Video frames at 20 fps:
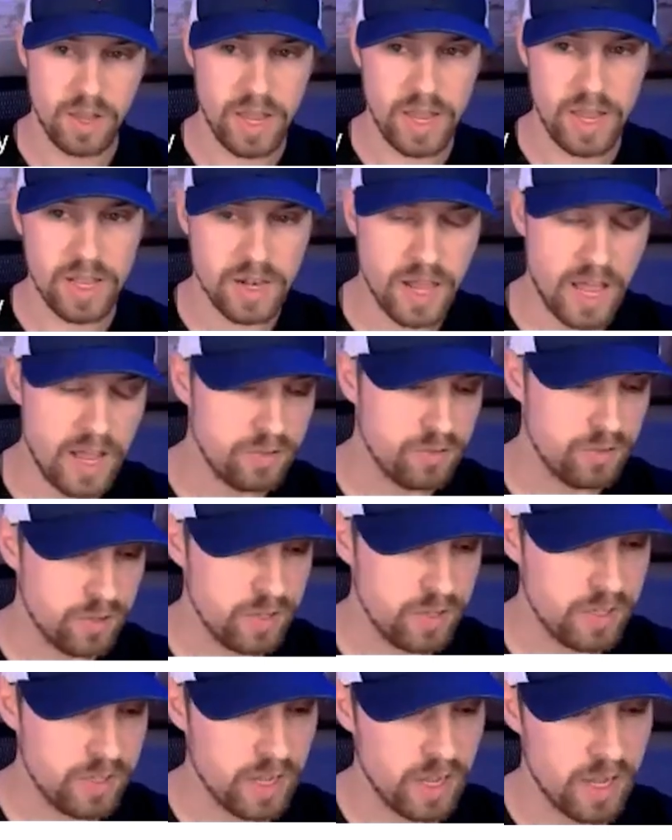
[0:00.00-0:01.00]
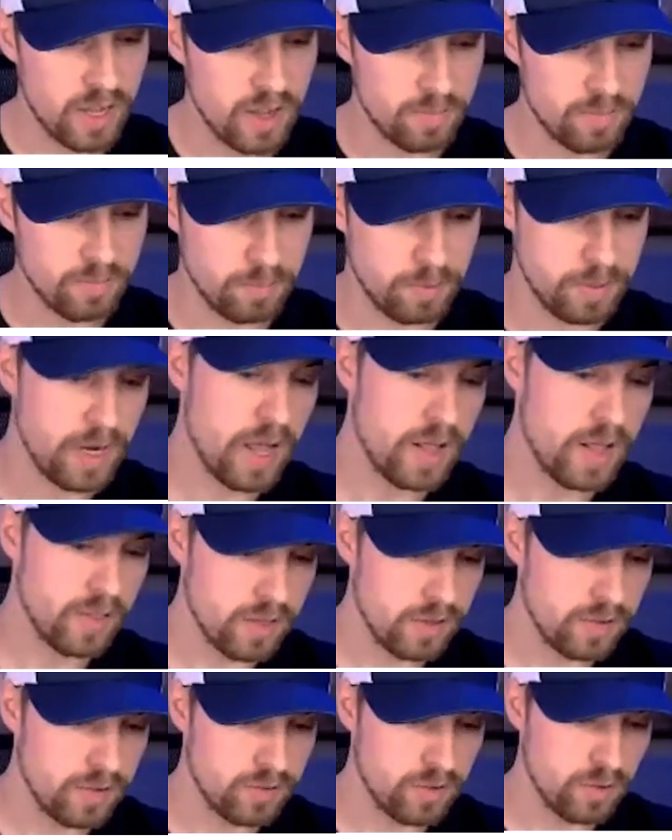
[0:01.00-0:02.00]
And lastly, but not
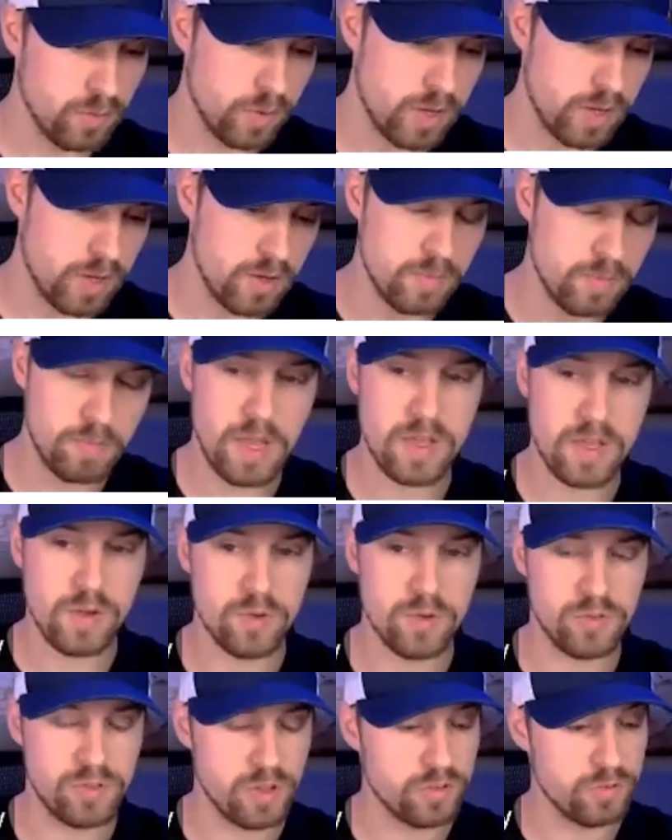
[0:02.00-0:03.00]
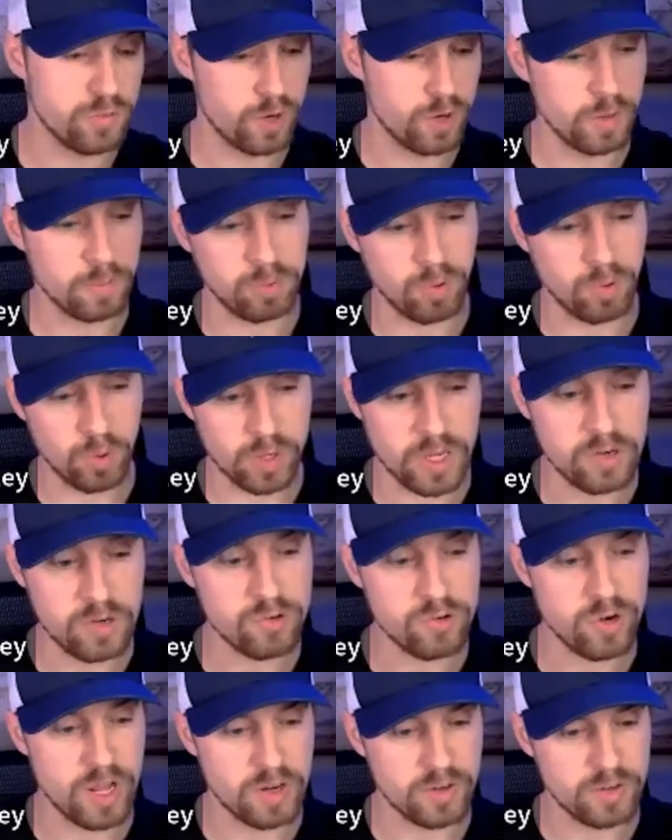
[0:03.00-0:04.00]
least, we may use this for an employee
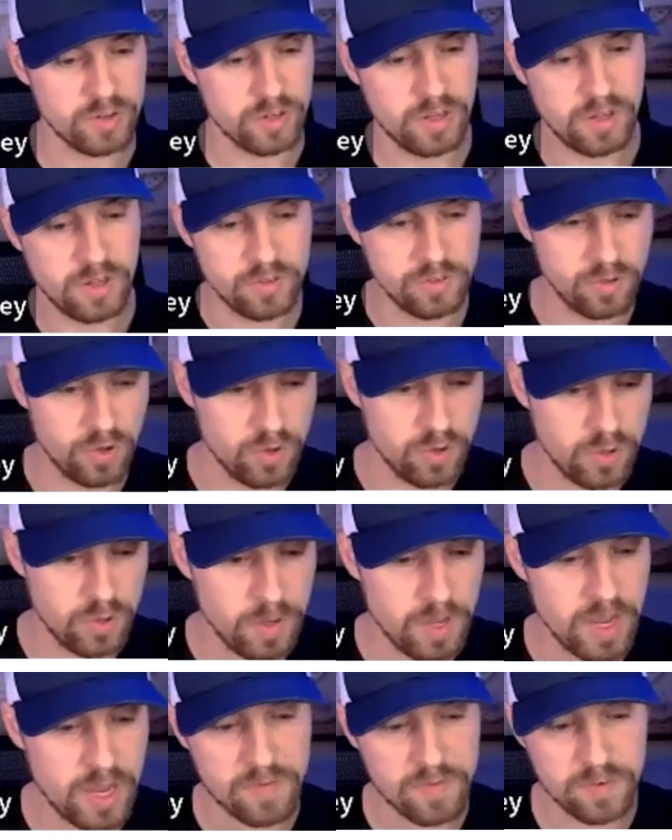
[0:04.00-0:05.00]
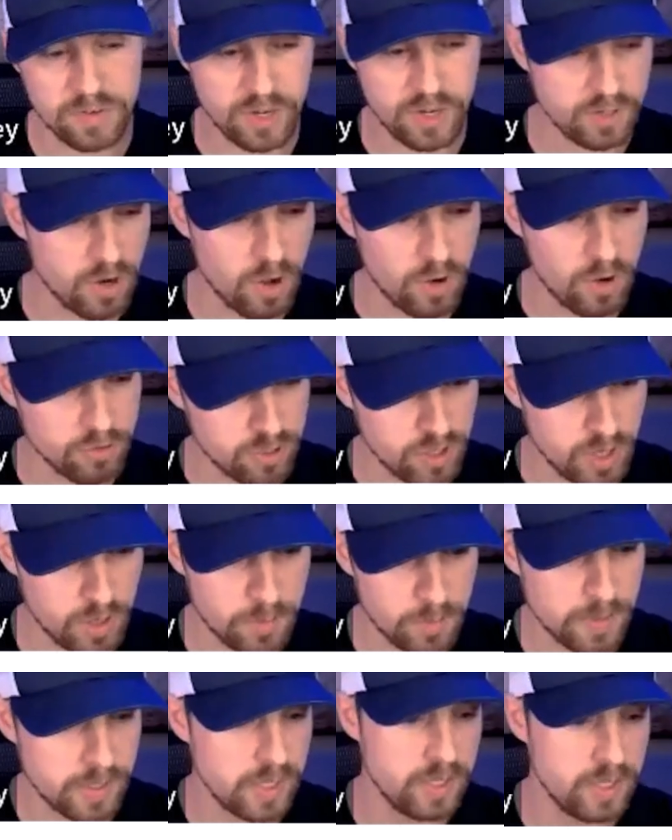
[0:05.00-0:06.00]
intranet. So you may have a technology
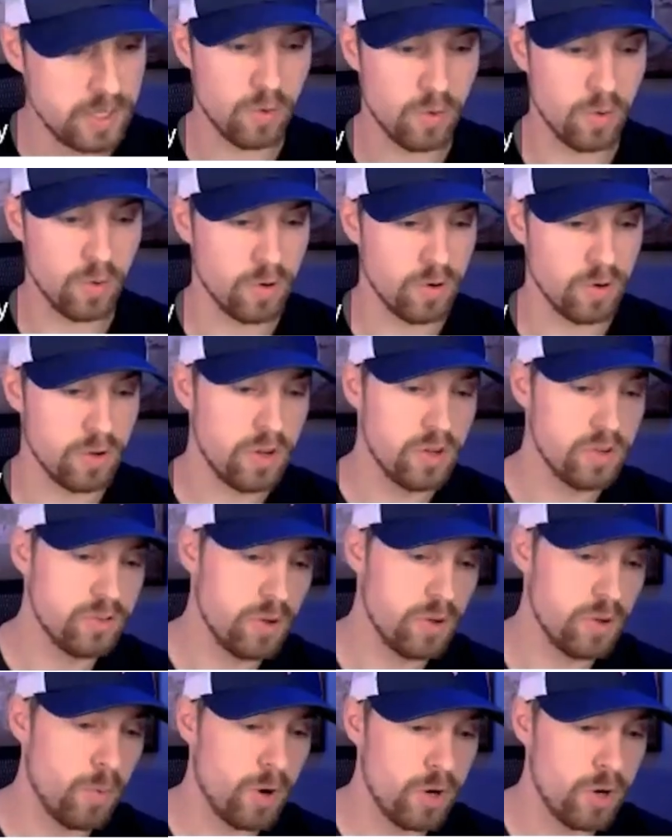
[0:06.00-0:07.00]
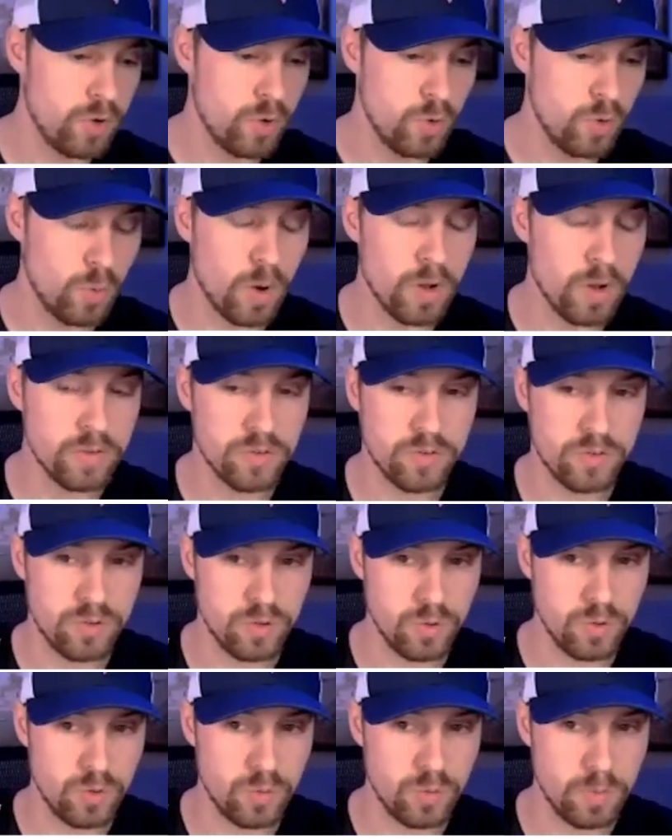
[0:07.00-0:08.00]
company or someone who wants
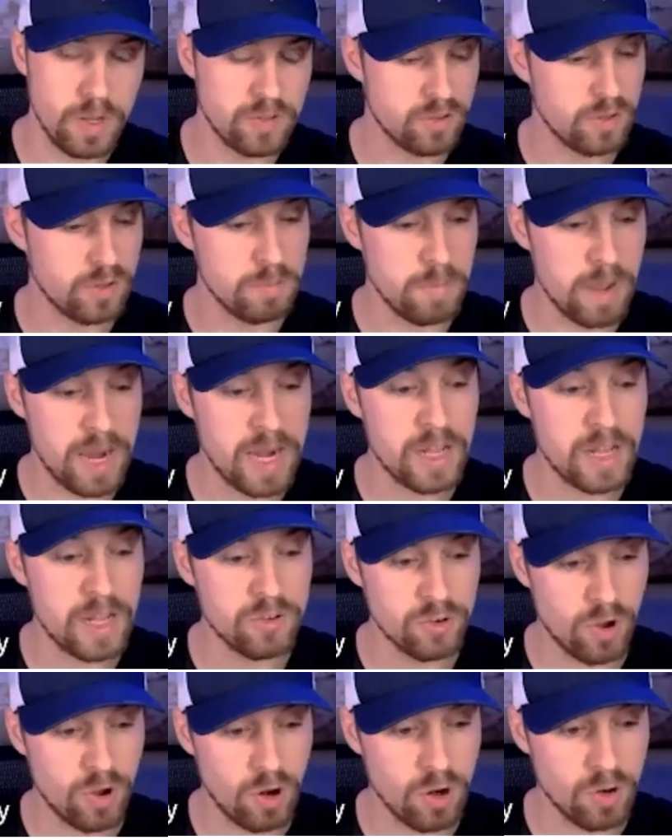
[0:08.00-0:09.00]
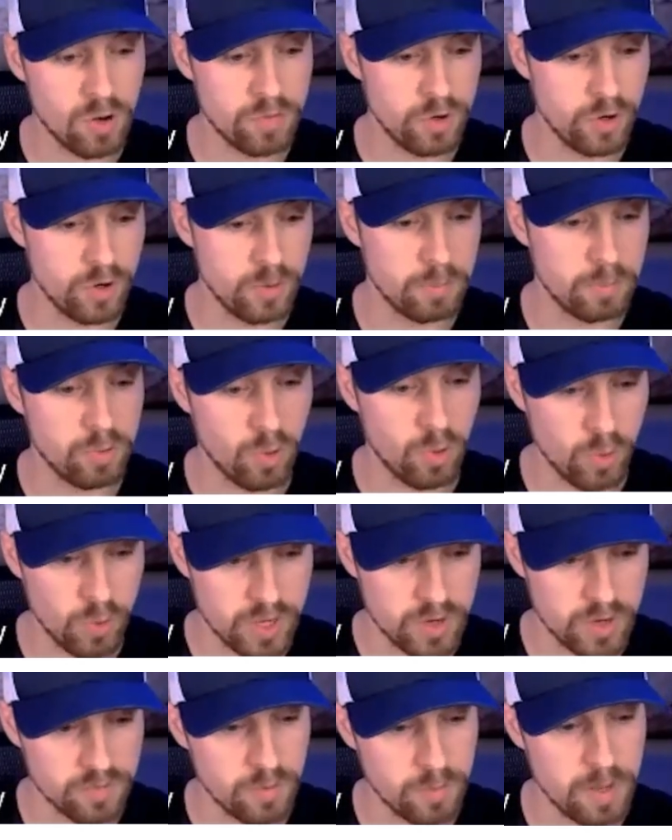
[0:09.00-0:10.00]
to basically manage all of their
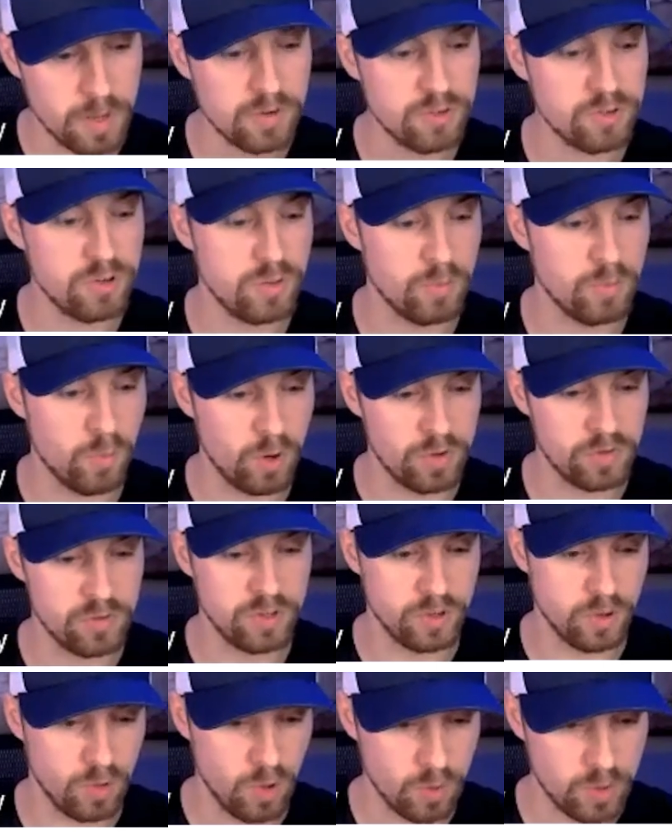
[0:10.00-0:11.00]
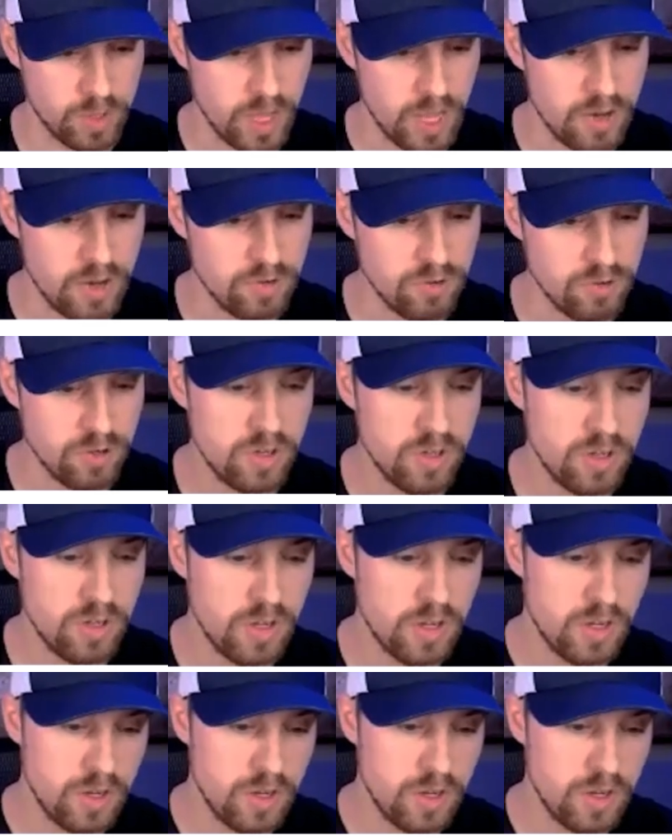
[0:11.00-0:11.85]
employee information in one single location.